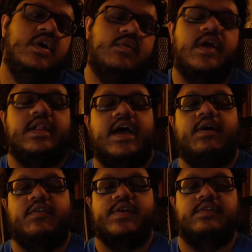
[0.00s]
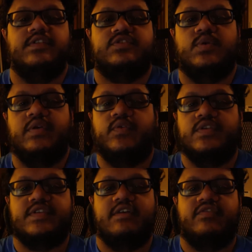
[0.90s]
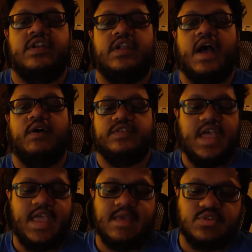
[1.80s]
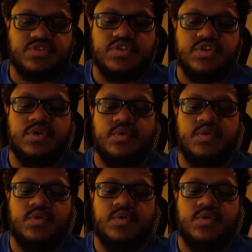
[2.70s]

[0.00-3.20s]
Right now, everything runs 24/7. I was able to,